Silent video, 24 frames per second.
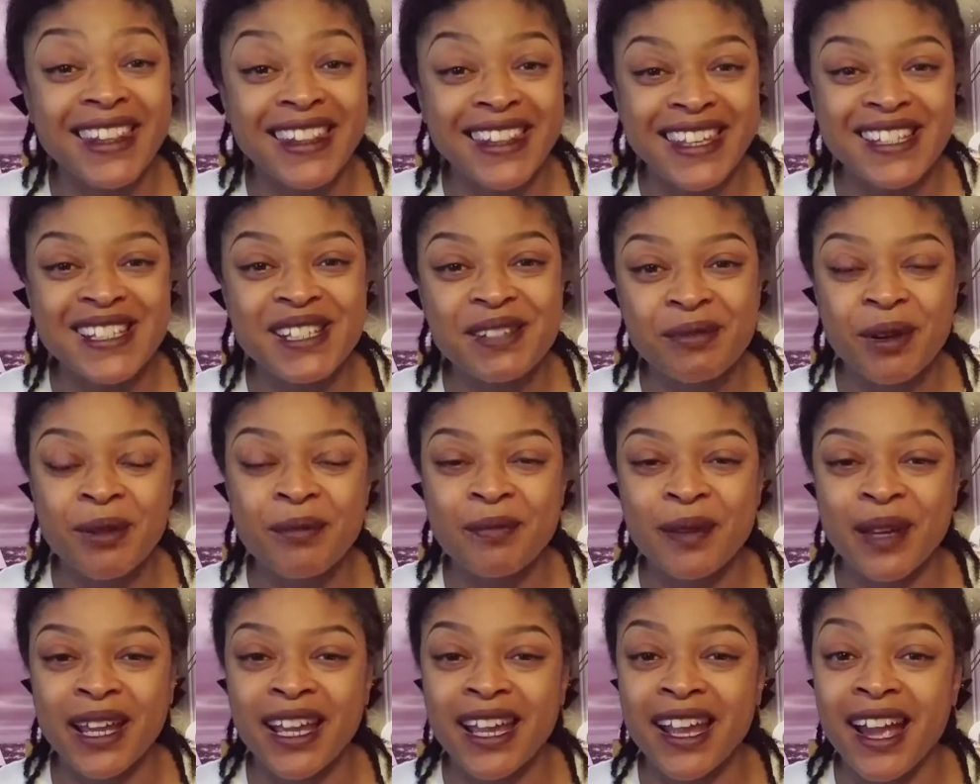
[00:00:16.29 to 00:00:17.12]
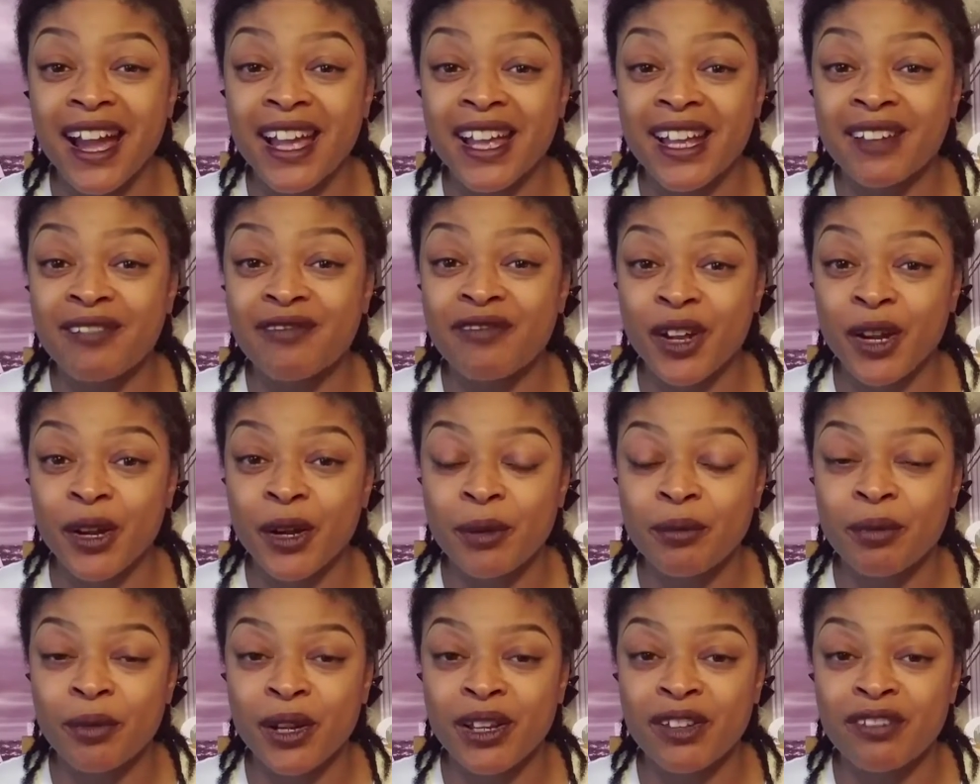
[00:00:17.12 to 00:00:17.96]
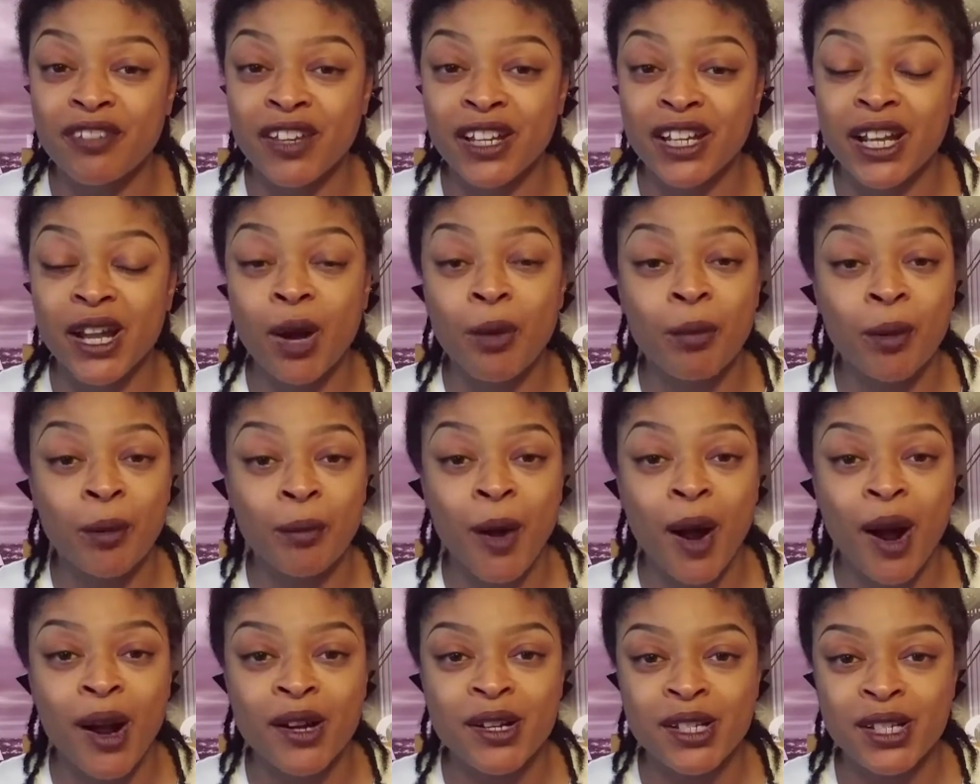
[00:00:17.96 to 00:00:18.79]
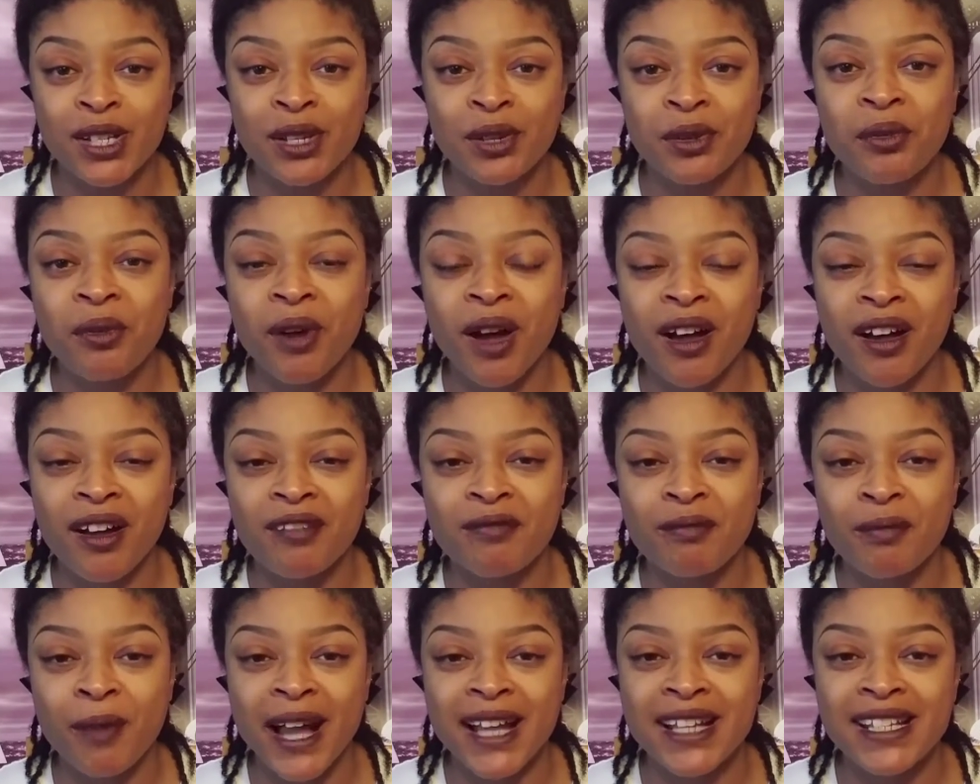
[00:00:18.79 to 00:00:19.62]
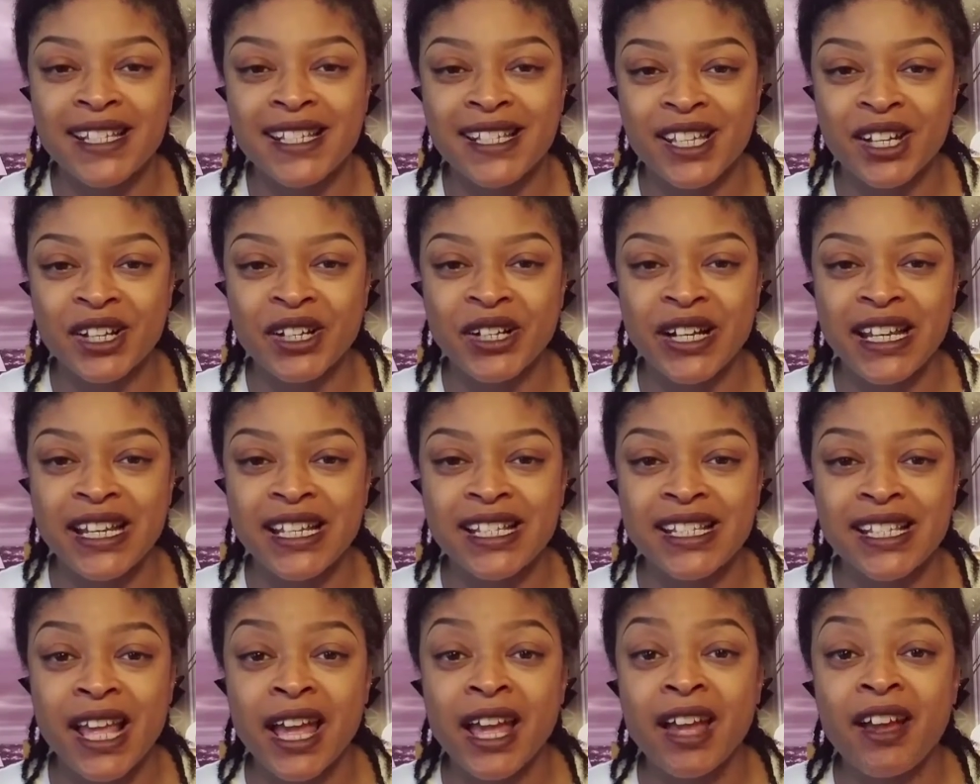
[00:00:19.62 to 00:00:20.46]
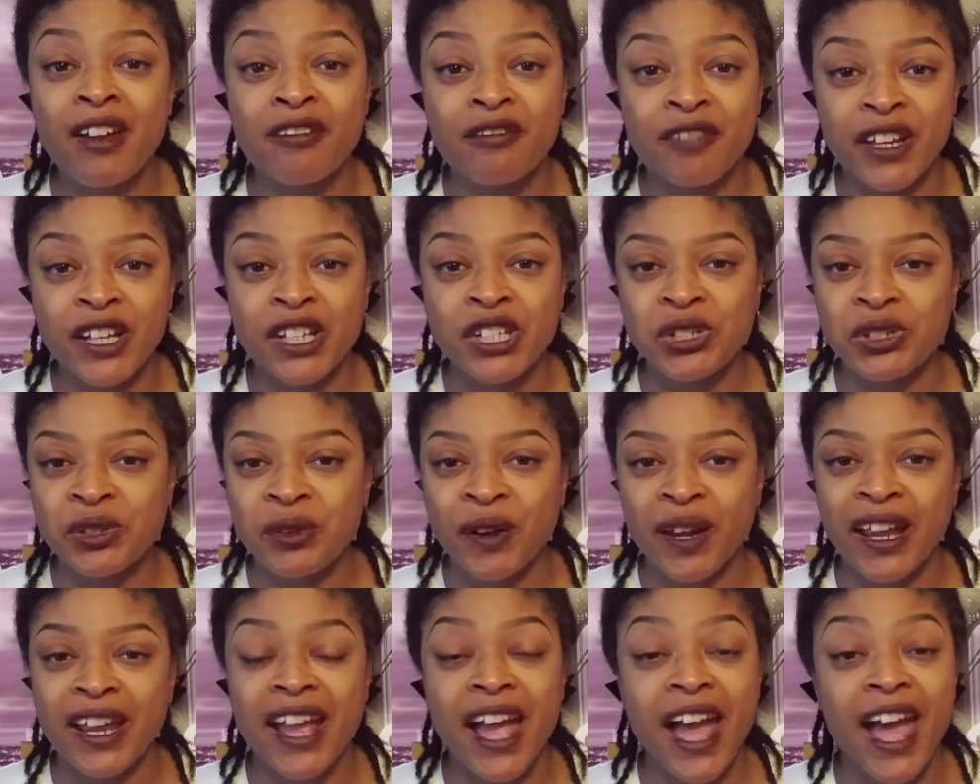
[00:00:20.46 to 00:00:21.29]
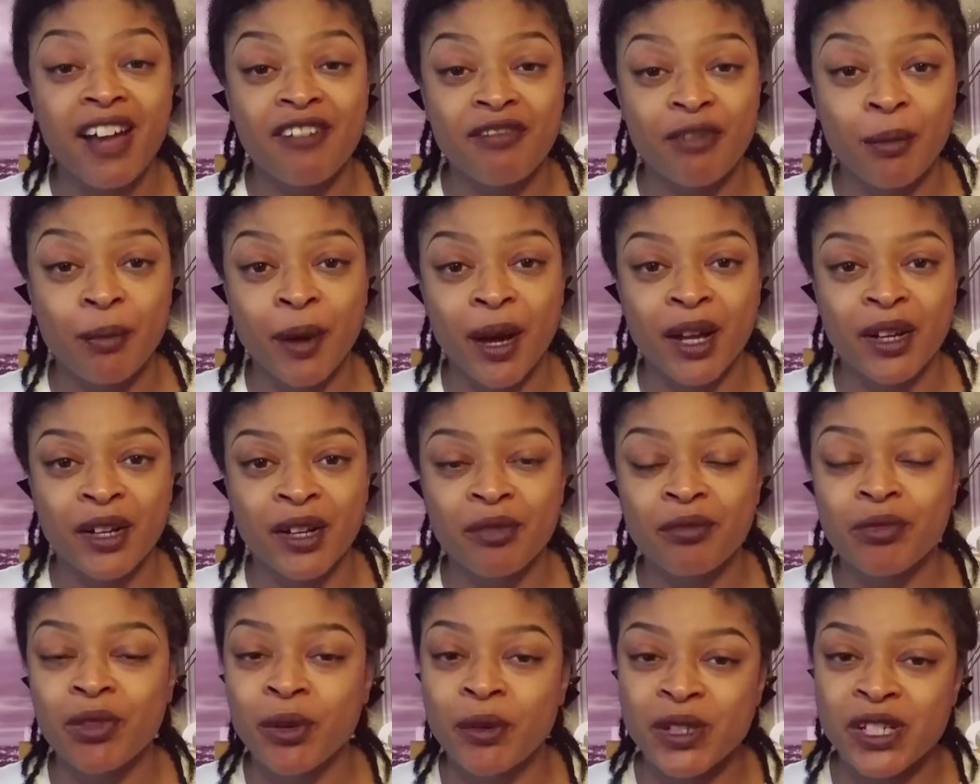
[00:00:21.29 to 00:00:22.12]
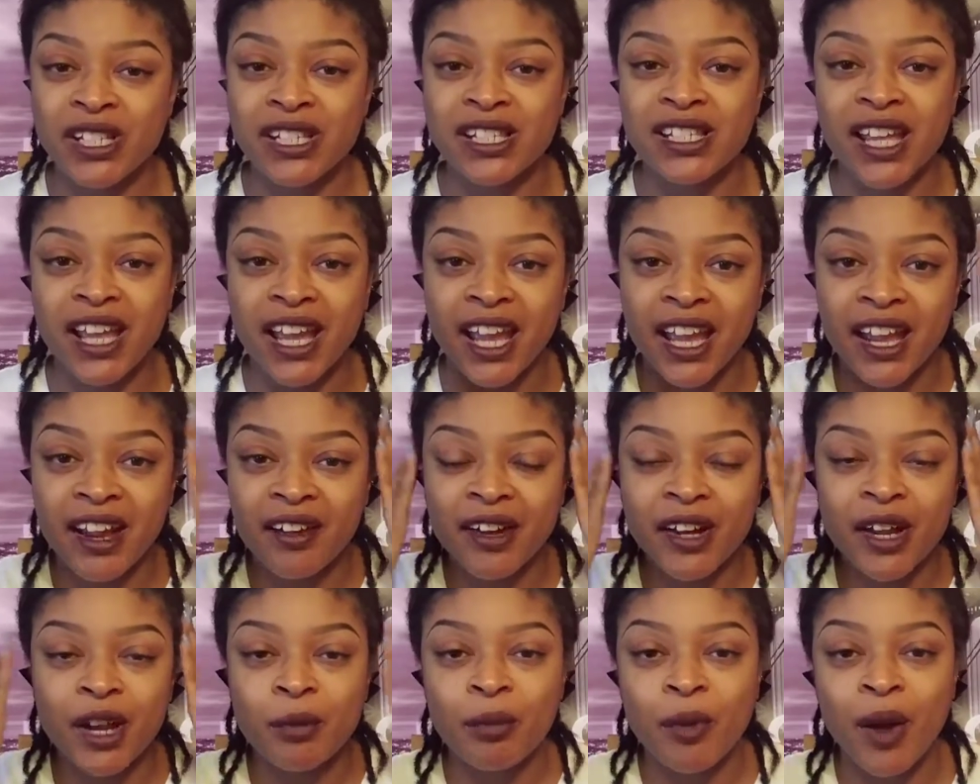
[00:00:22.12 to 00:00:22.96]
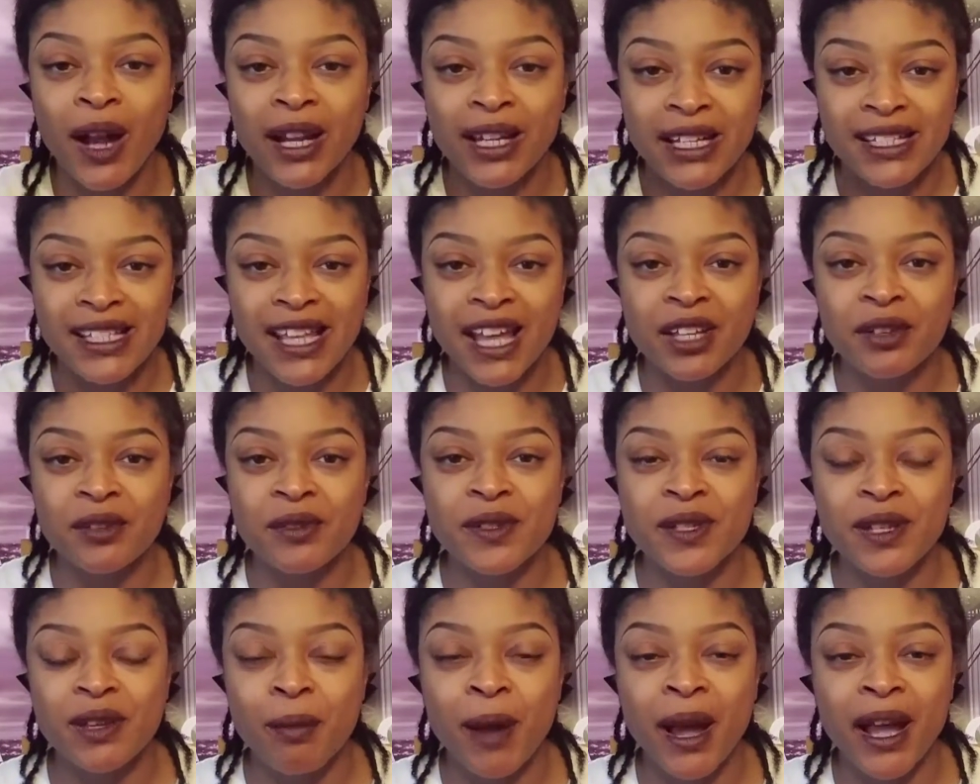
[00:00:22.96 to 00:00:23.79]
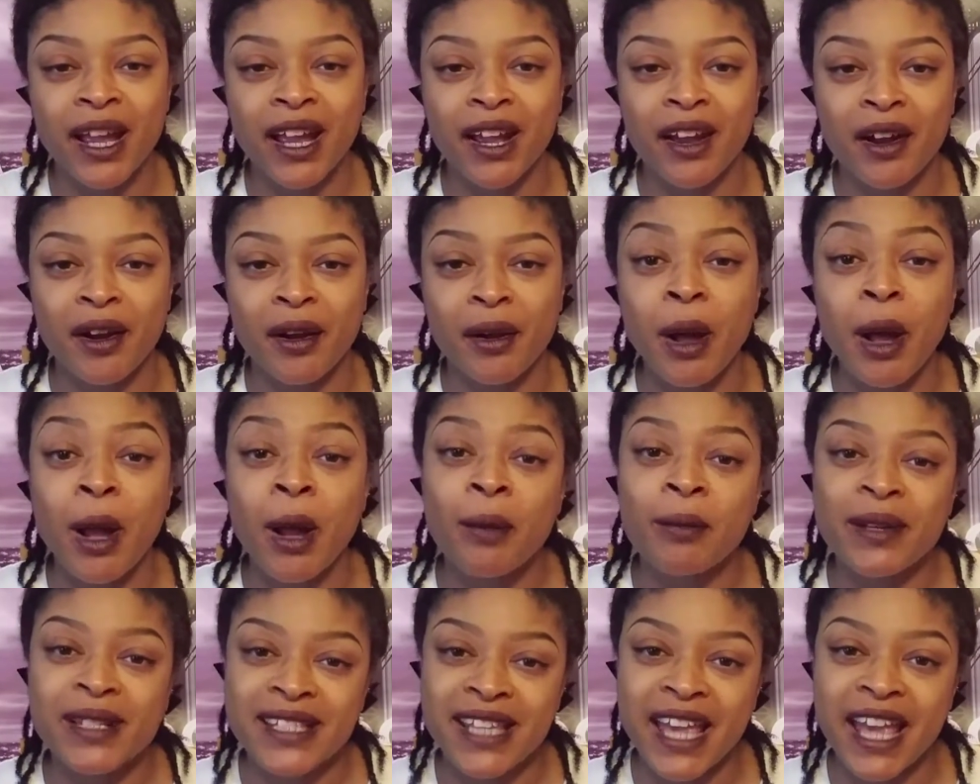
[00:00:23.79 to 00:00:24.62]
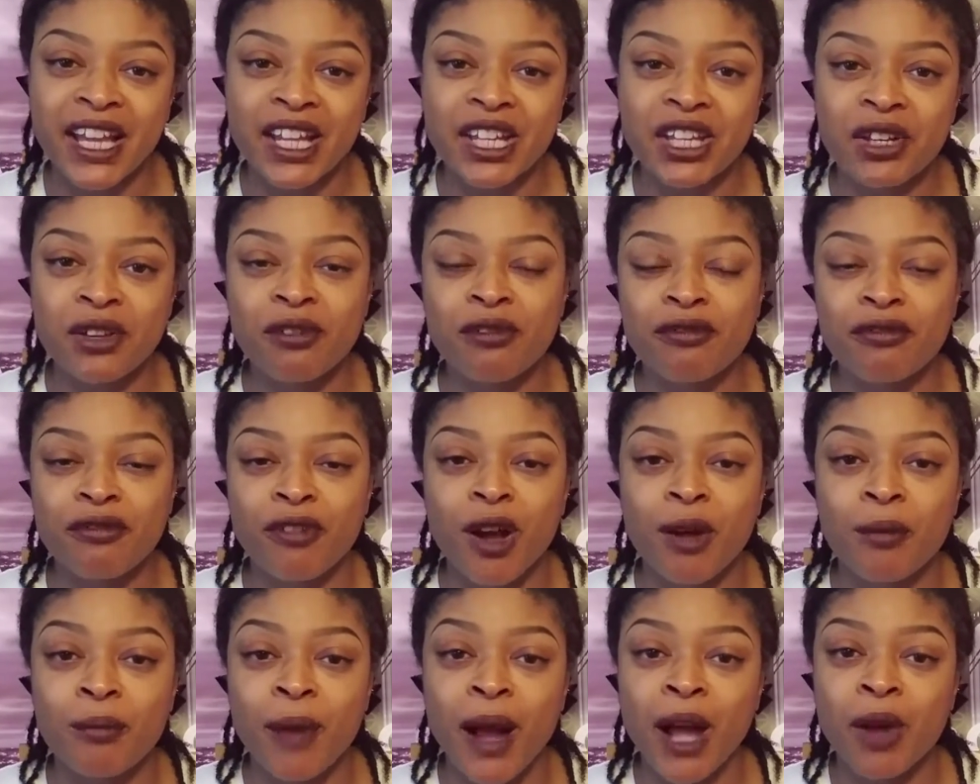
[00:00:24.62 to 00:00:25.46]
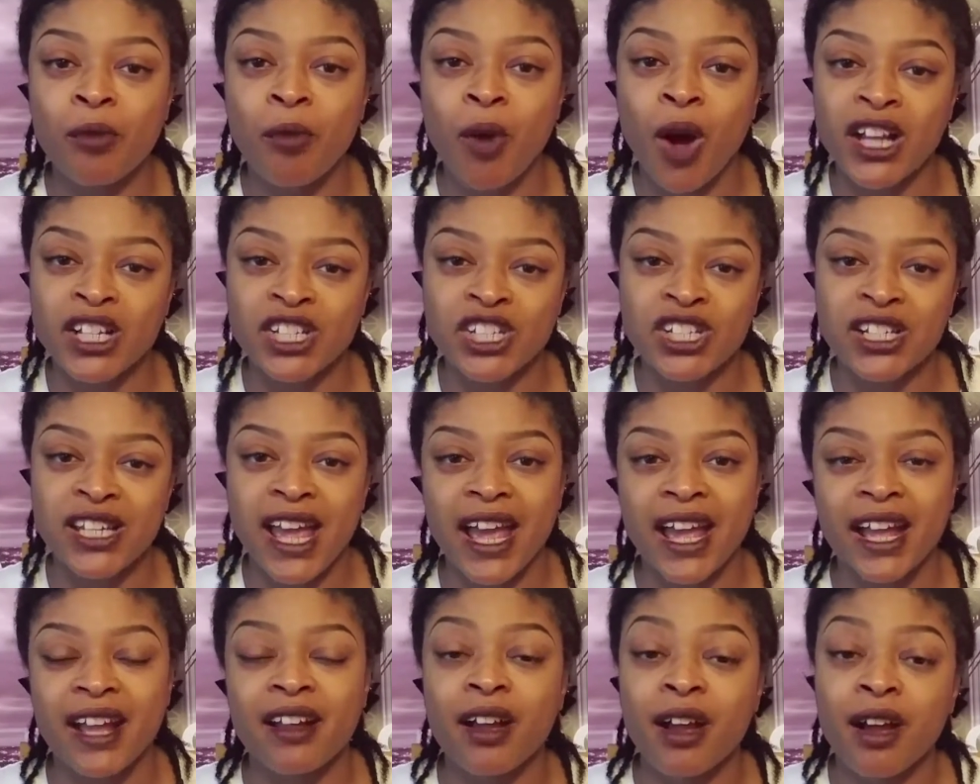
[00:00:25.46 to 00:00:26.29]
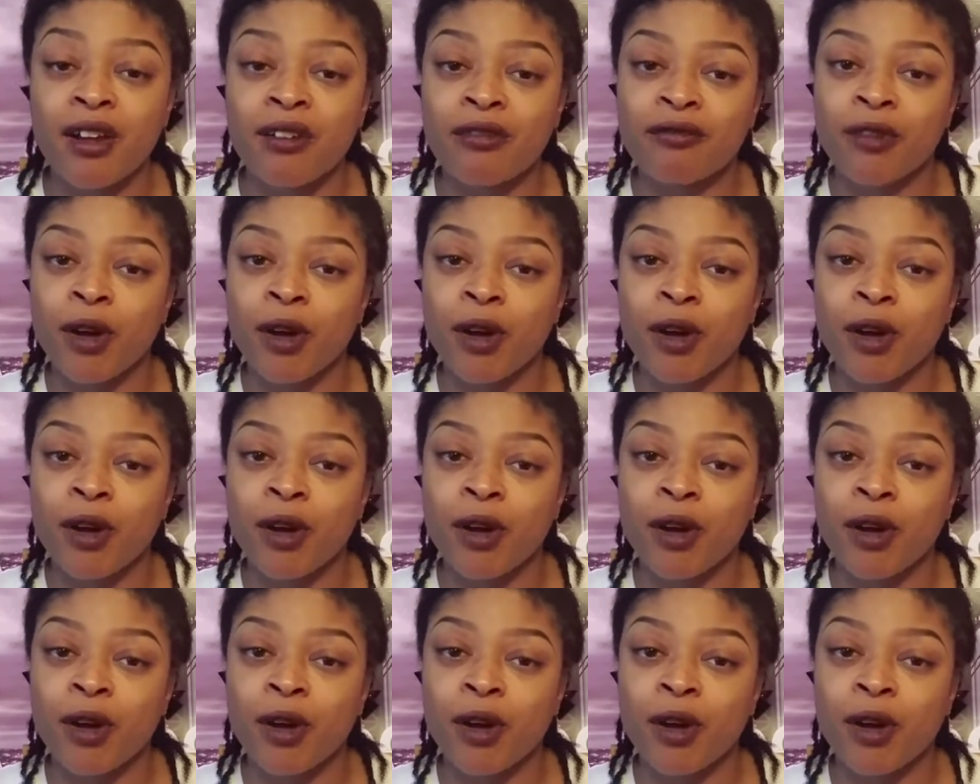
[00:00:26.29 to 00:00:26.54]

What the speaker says: This will be a very brief video, but part 2 of my series featuring Eva Butter, which is the hair care products I use in my hair, but taking you from my wash day,